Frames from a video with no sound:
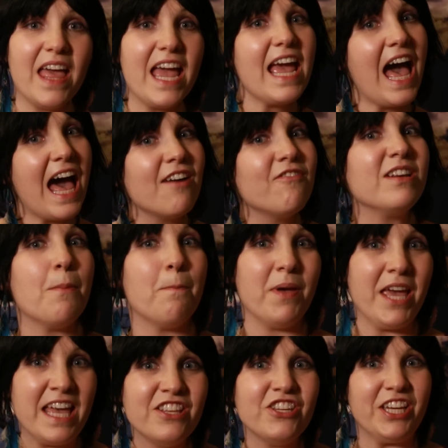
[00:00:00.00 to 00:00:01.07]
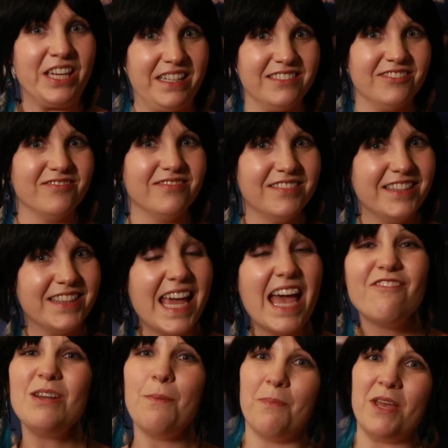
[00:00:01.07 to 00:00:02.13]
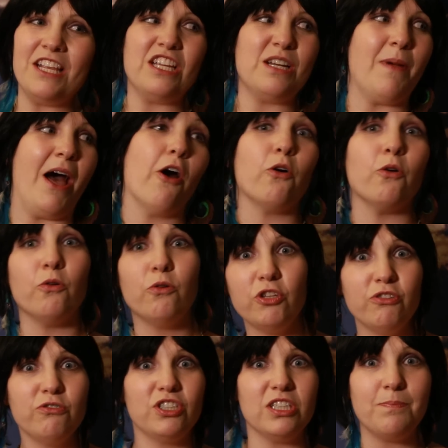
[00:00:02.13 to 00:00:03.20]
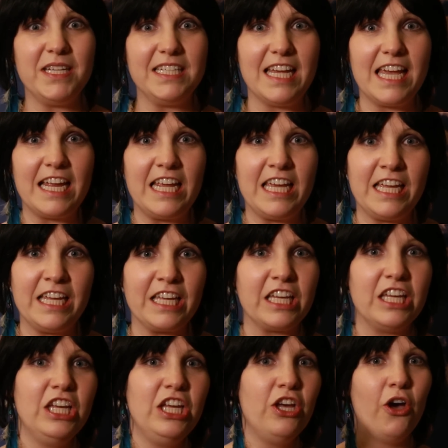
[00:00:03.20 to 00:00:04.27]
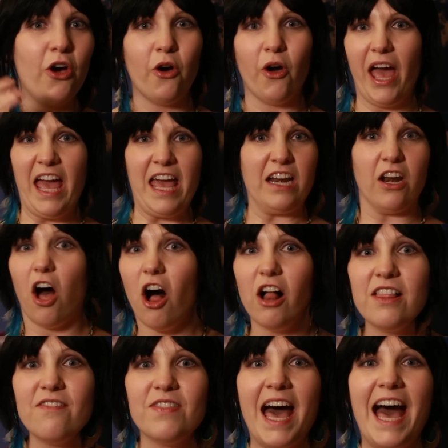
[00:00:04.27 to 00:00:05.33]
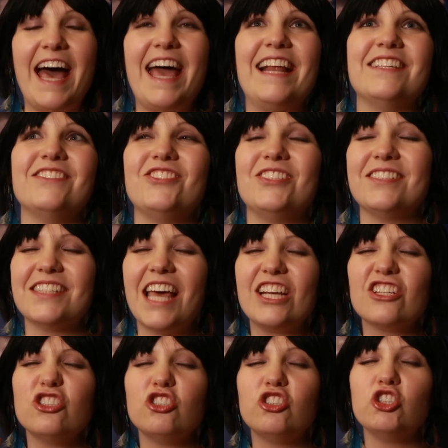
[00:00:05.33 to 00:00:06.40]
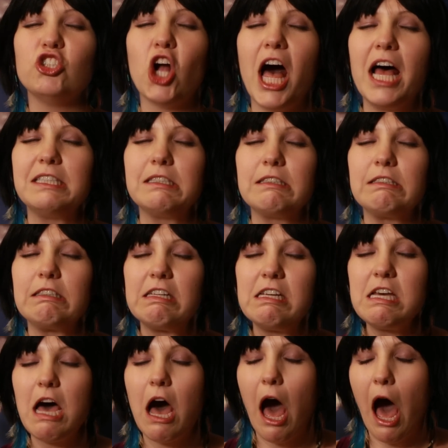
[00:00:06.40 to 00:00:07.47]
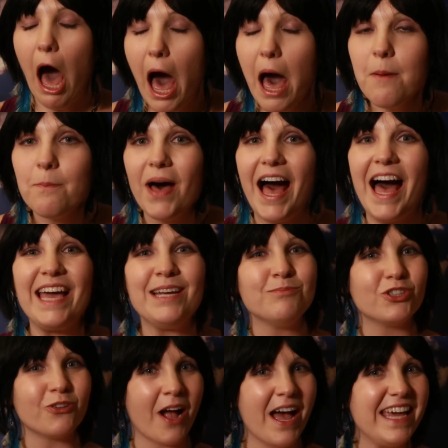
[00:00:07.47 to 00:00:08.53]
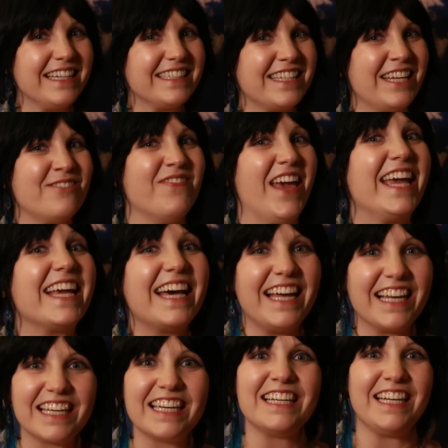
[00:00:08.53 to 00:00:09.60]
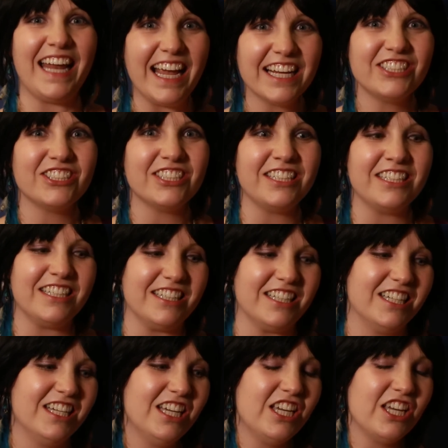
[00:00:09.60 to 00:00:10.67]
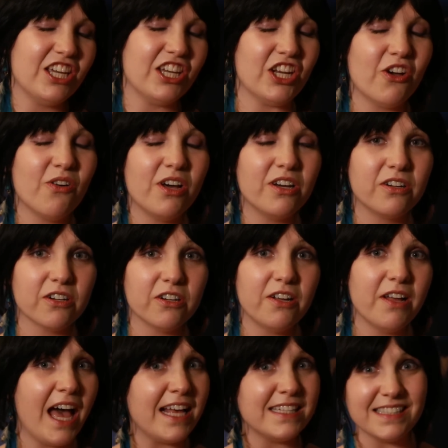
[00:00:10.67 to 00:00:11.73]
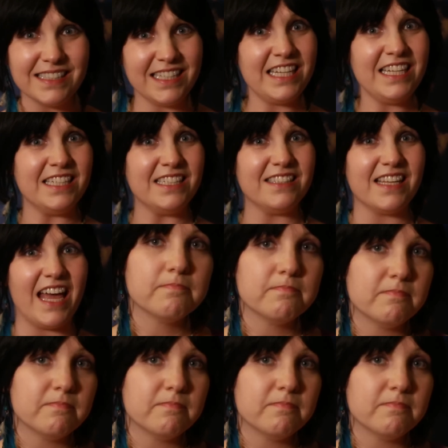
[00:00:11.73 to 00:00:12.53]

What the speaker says: And they have an opinion. They have an opinion about who you should be dating and all of that, and it's just like, shut up. I'm trying to make a connection. You know, a girl has needs.